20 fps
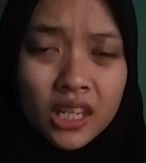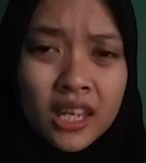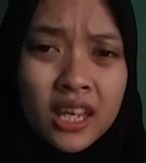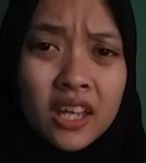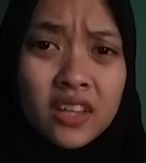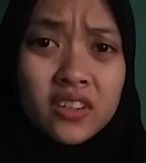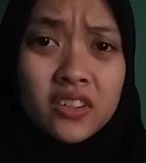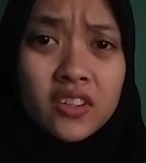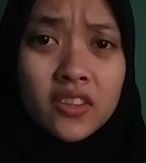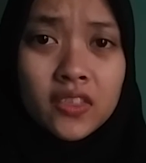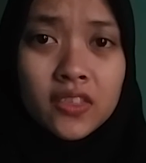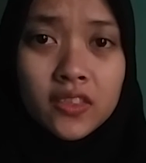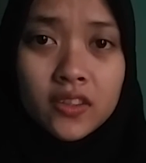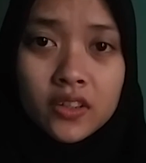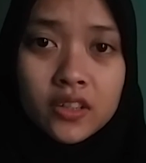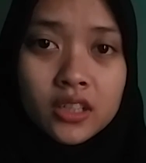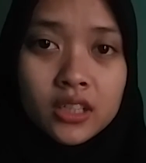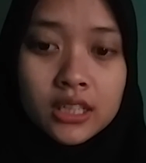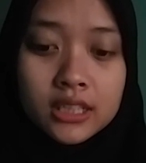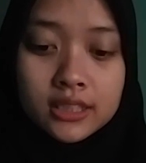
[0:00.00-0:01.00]
And the
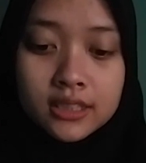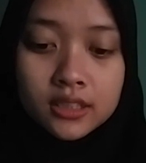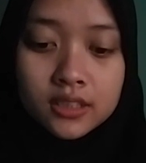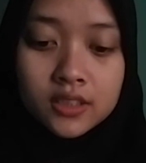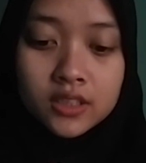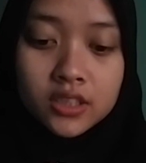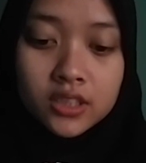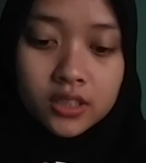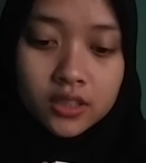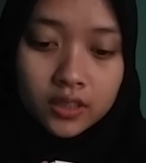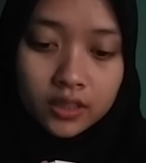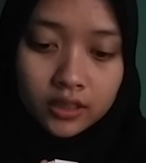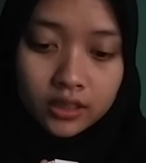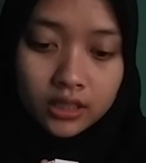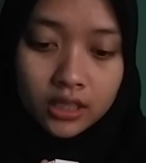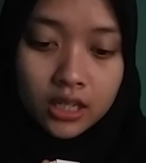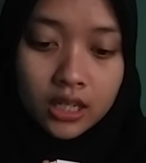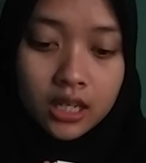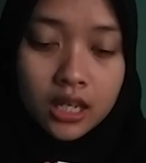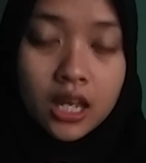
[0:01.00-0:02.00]
third is neuter.
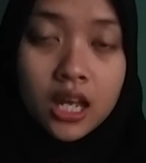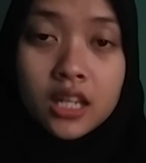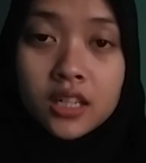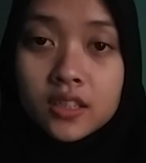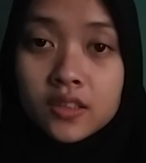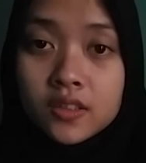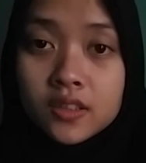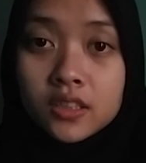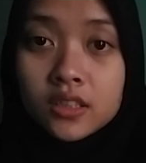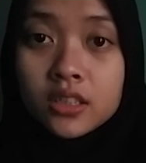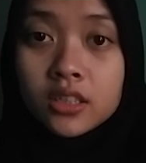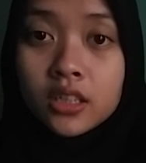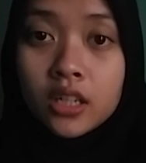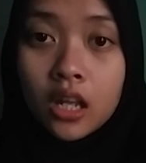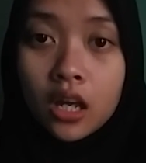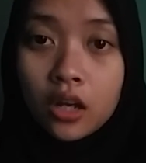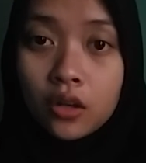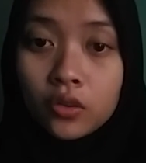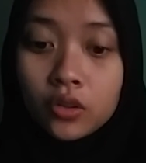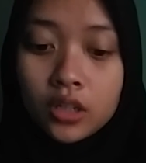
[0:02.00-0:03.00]
Neuter
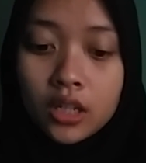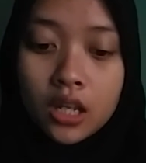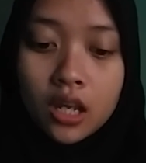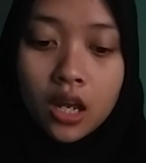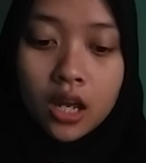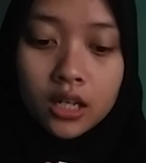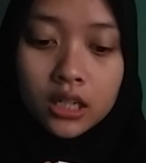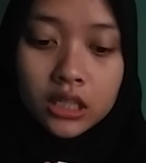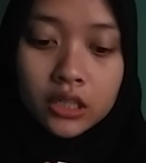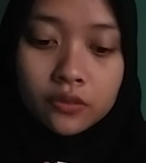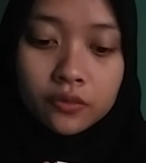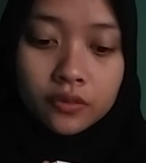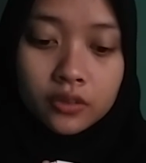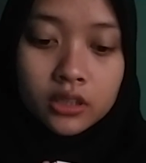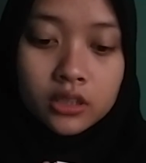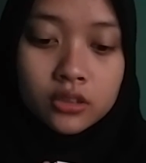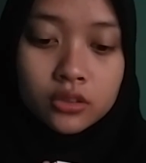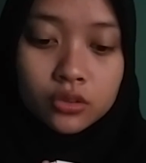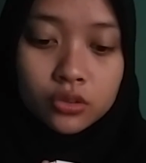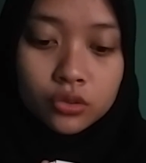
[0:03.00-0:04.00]
noun
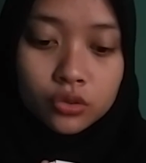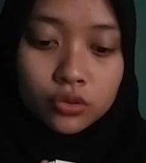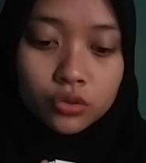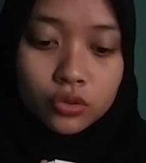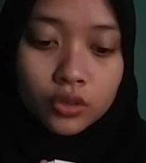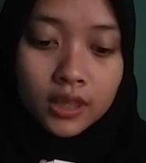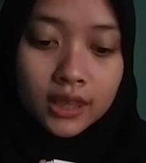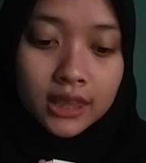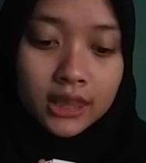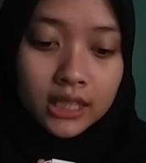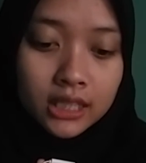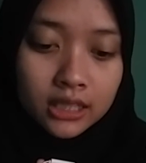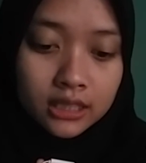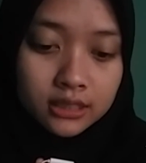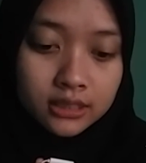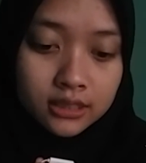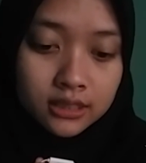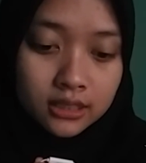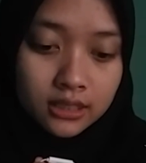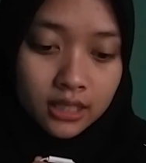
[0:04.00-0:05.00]
refer to
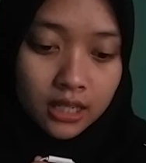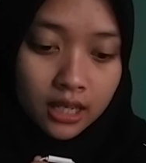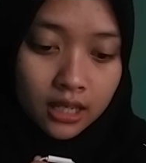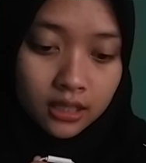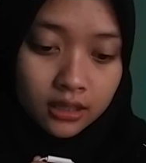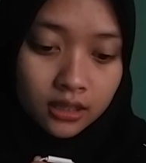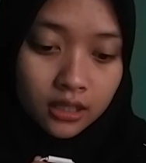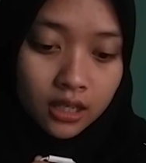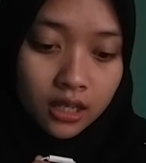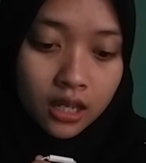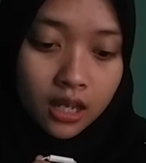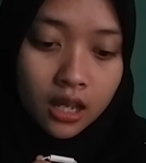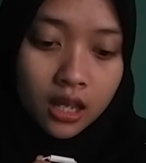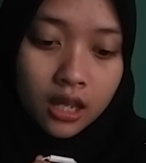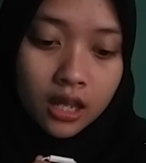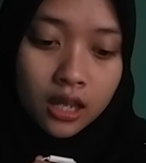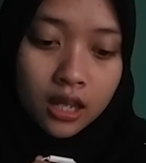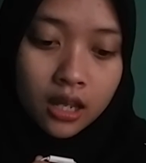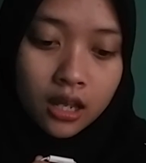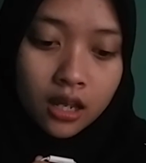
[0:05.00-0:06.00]
things that
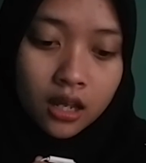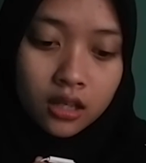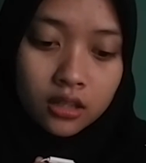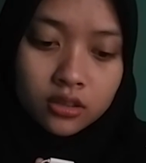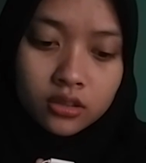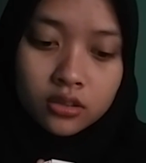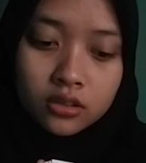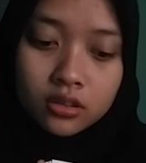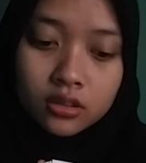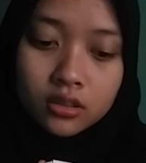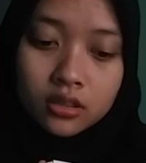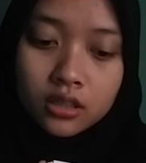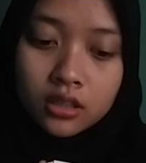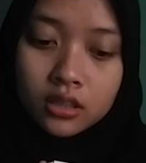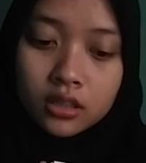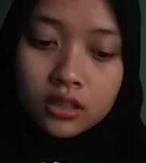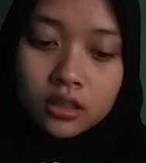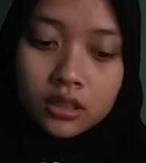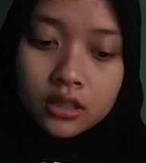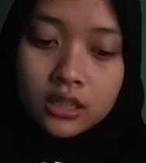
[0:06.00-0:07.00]

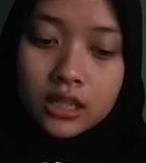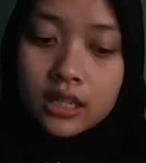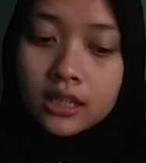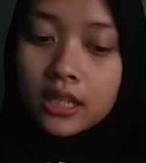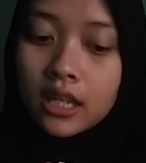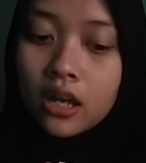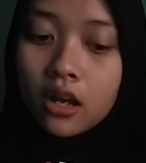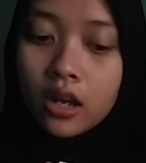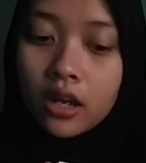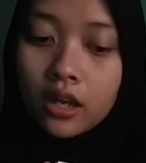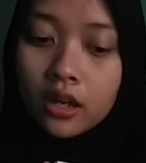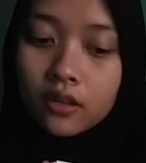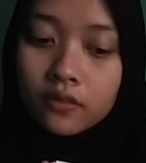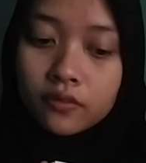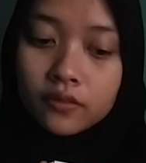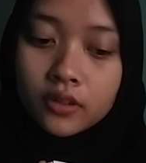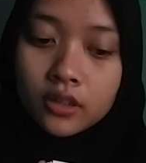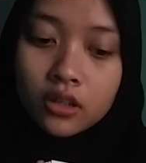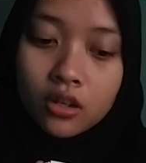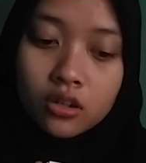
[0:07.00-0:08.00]

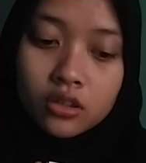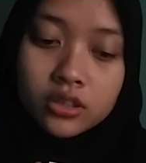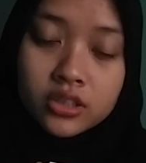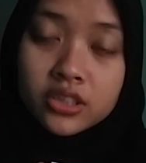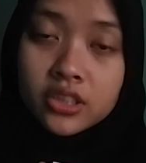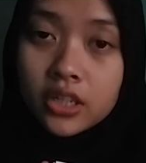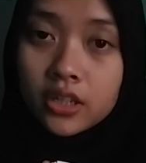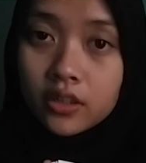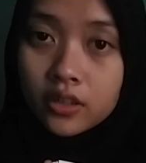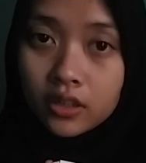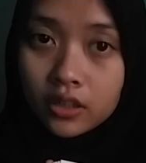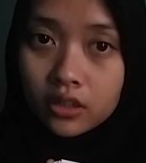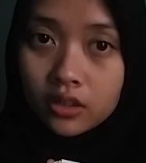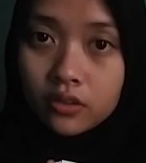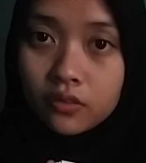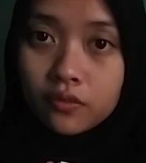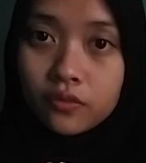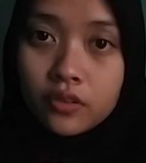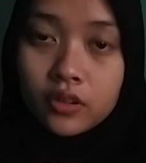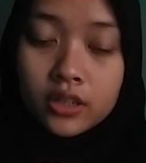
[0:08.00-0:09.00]
have no
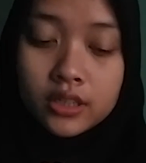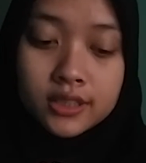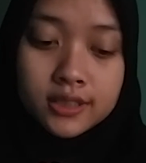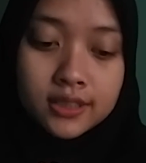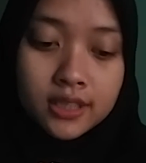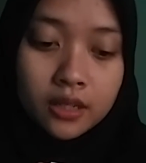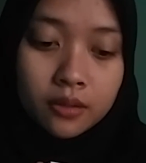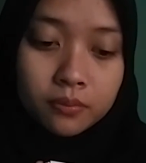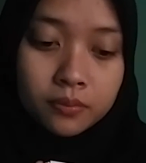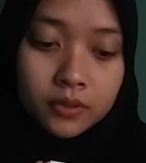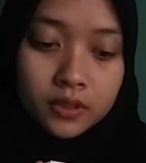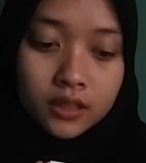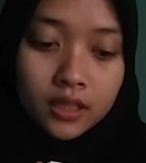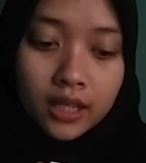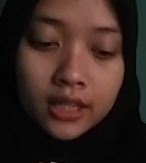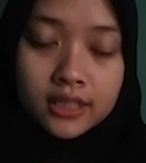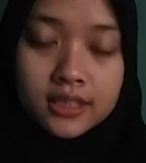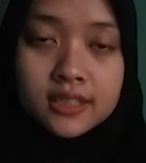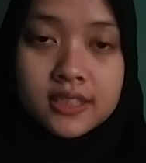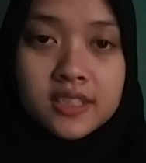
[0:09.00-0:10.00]
gender. For example,
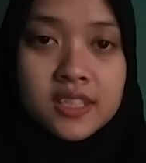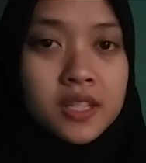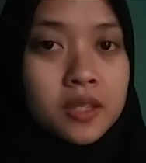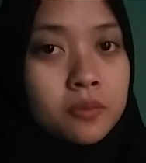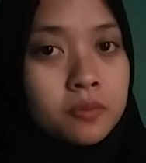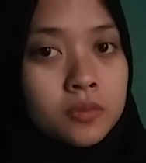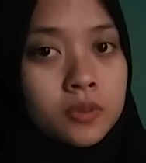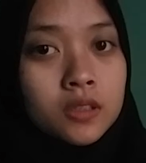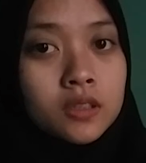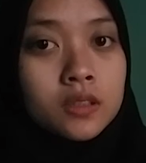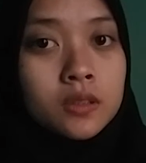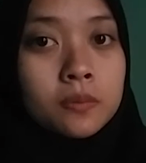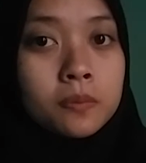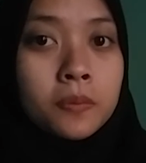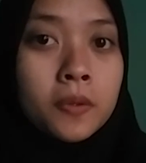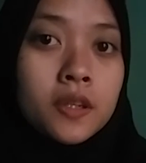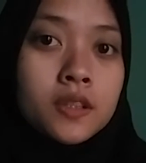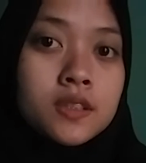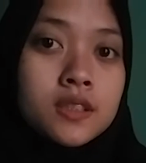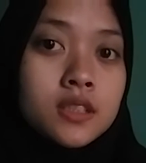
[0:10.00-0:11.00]
like table,
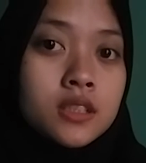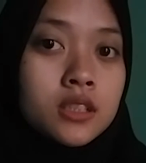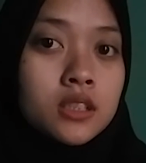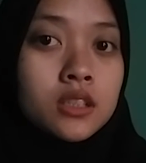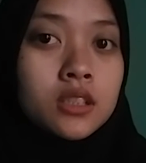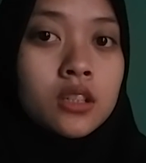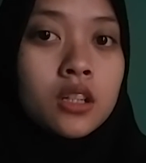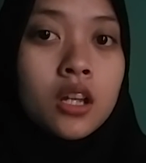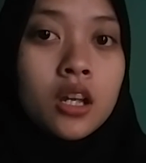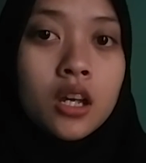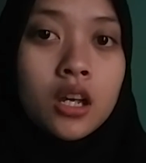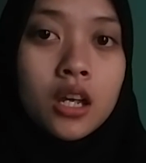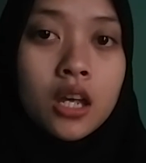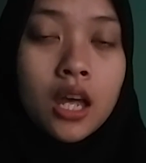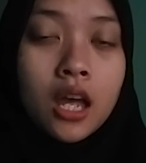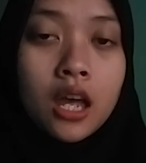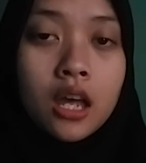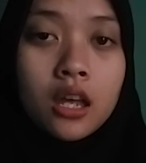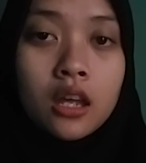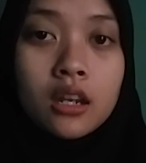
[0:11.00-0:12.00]
pencil,
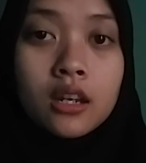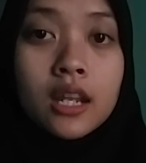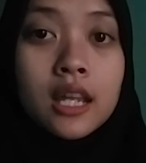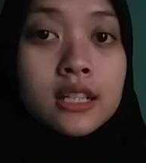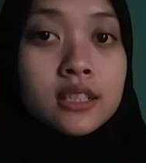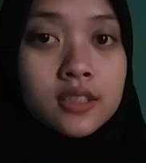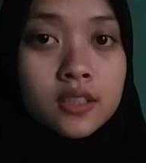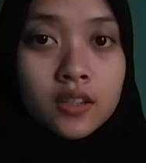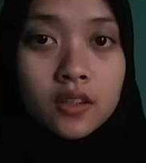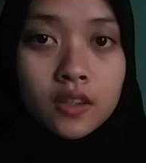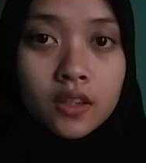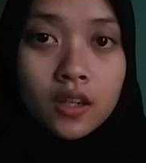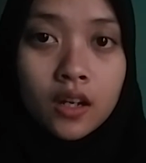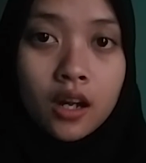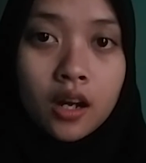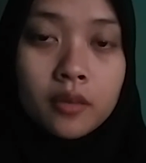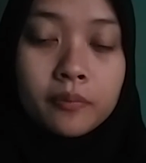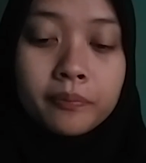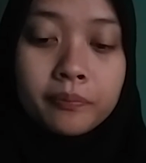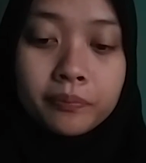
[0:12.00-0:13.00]
and
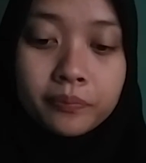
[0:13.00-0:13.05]
etc.